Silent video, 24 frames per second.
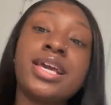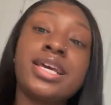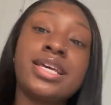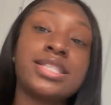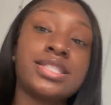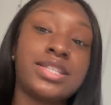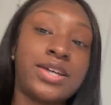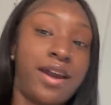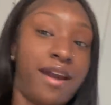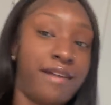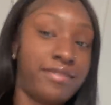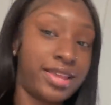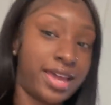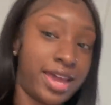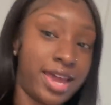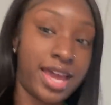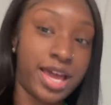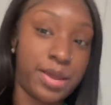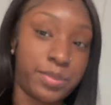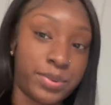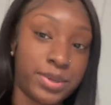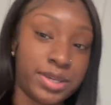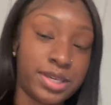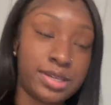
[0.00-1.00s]
So after I hang
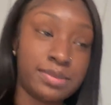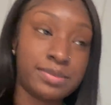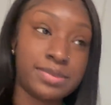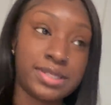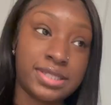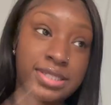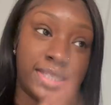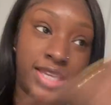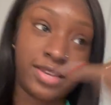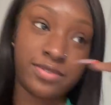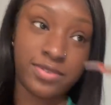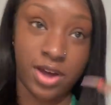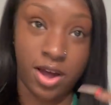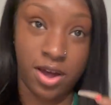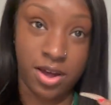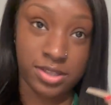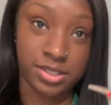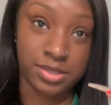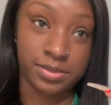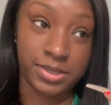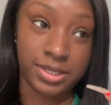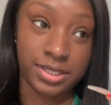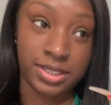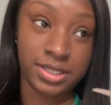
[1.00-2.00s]
up with him, Steve calls
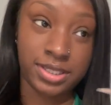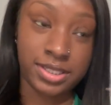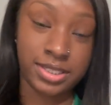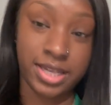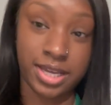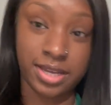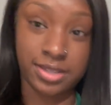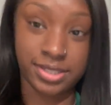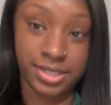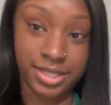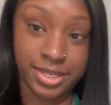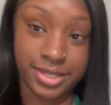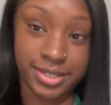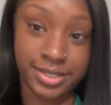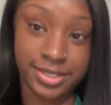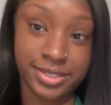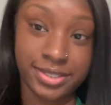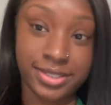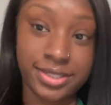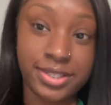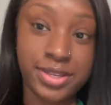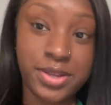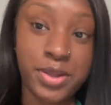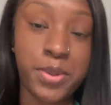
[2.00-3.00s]
me
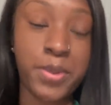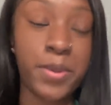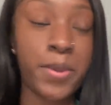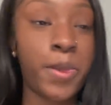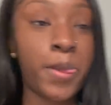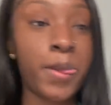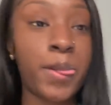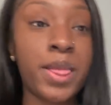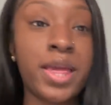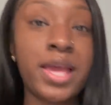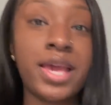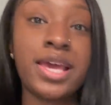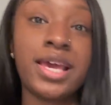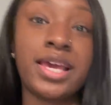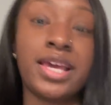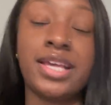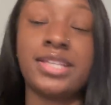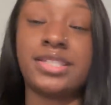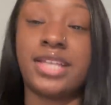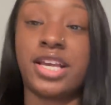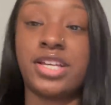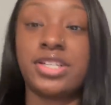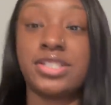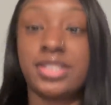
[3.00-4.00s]
downstairs. He's
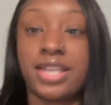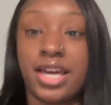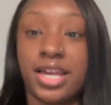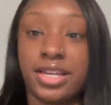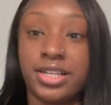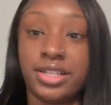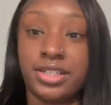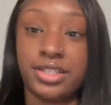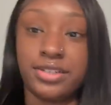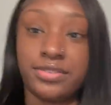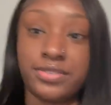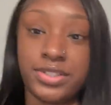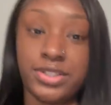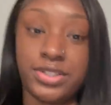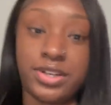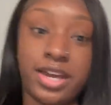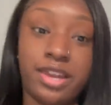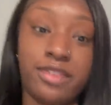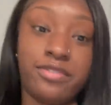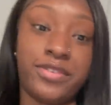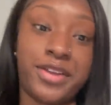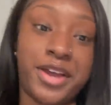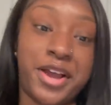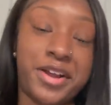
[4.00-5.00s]
like, you just got a delivery. You got a
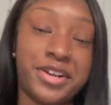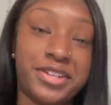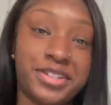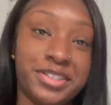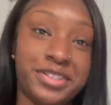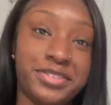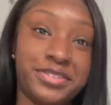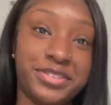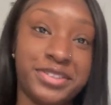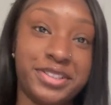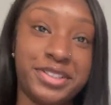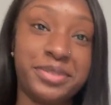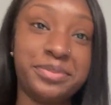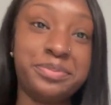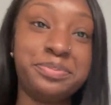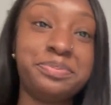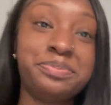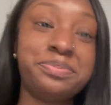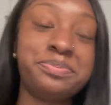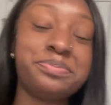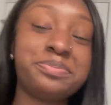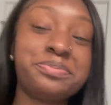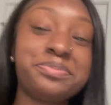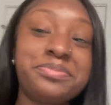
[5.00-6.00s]
flower delivery.
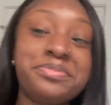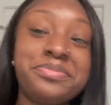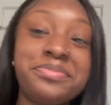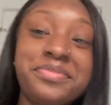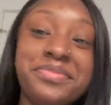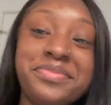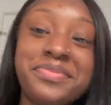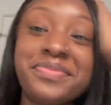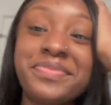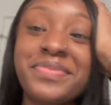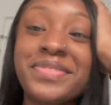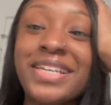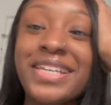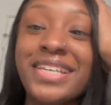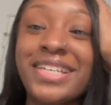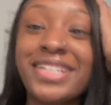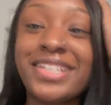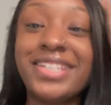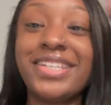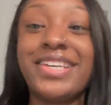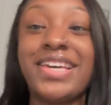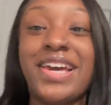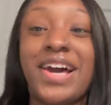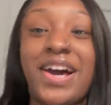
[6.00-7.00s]

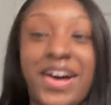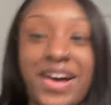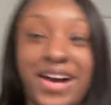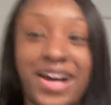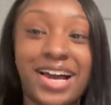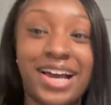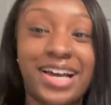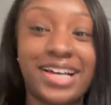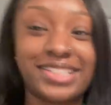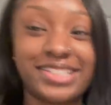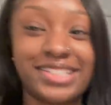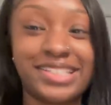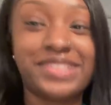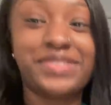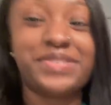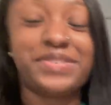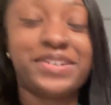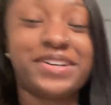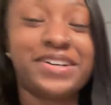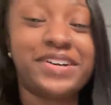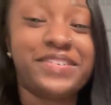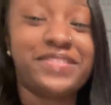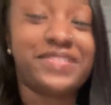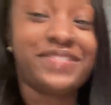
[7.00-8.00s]
Y'all got some
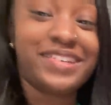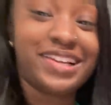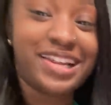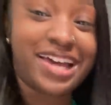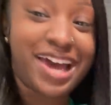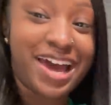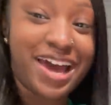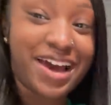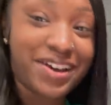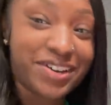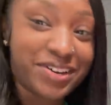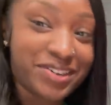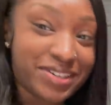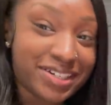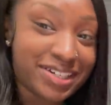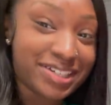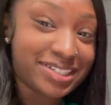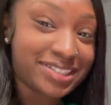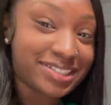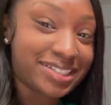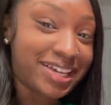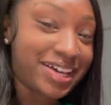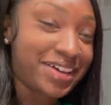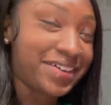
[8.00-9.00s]
more
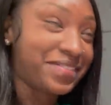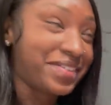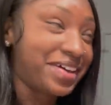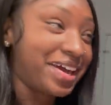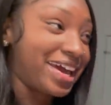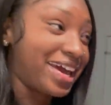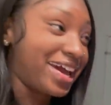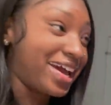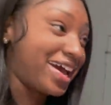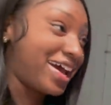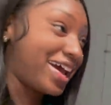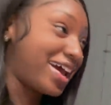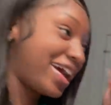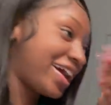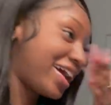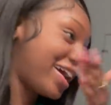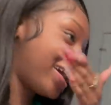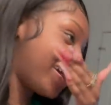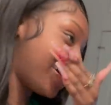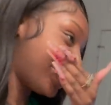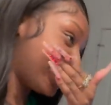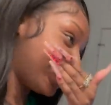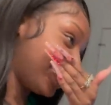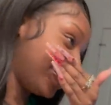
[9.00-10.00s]
flowers.
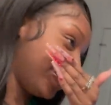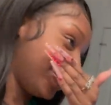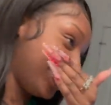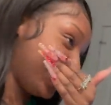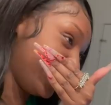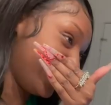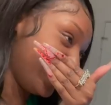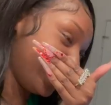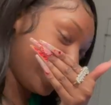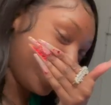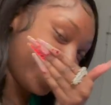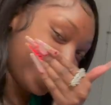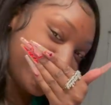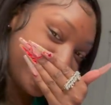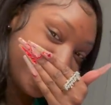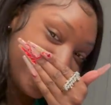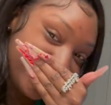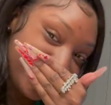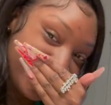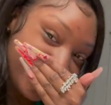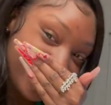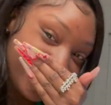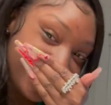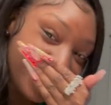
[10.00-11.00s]
Oh my
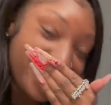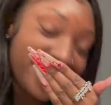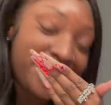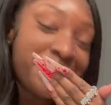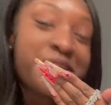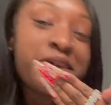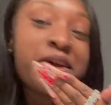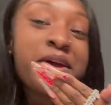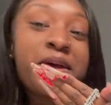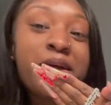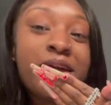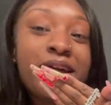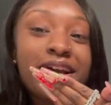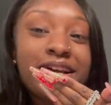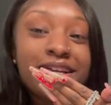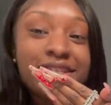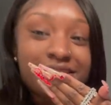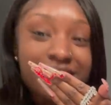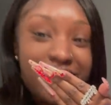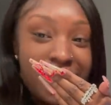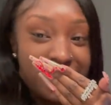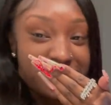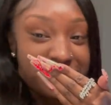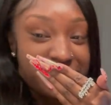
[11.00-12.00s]
God.
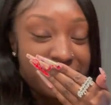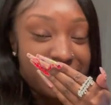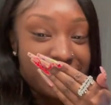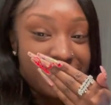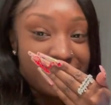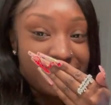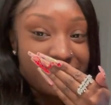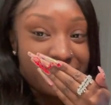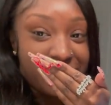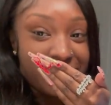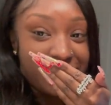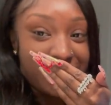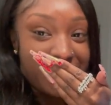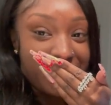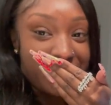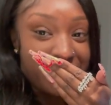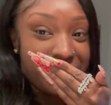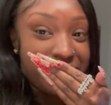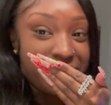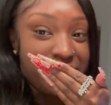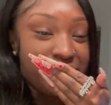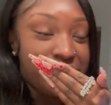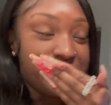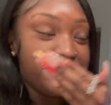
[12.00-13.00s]
So I was gonna end the
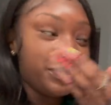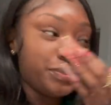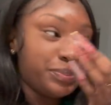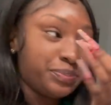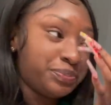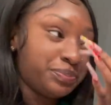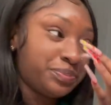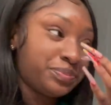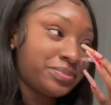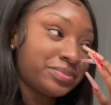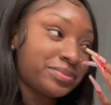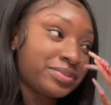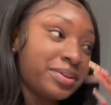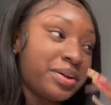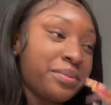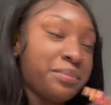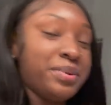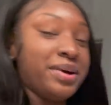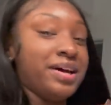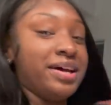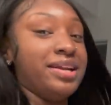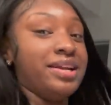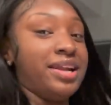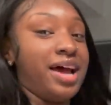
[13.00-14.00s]
video,
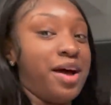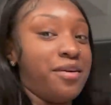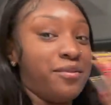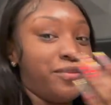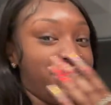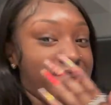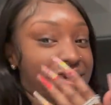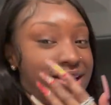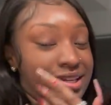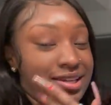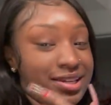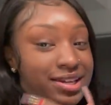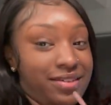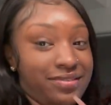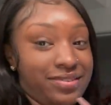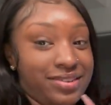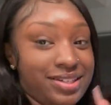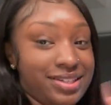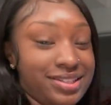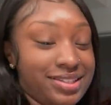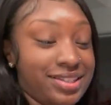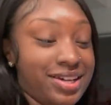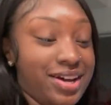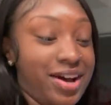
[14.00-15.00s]
but I'm gonna end it after
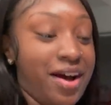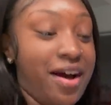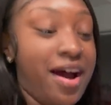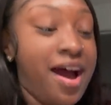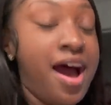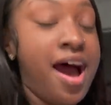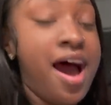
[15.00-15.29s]
this, y'all.